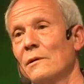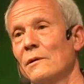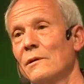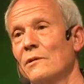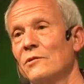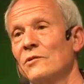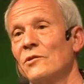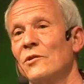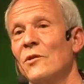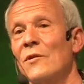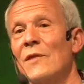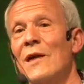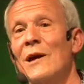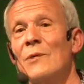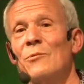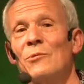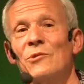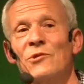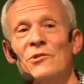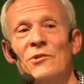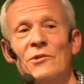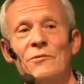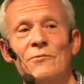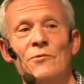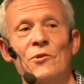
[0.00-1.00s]
So that
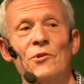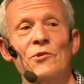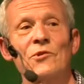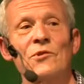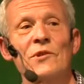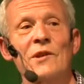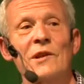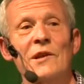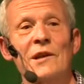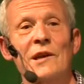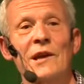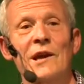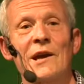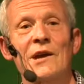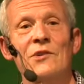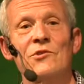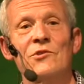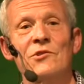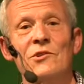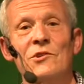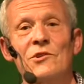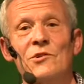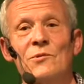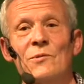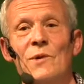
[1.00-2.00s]
was the first
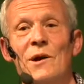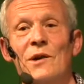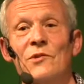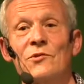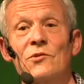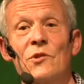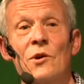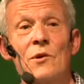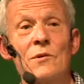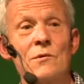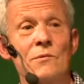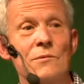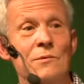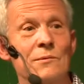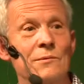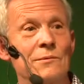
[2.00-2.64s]
indication to us, oh,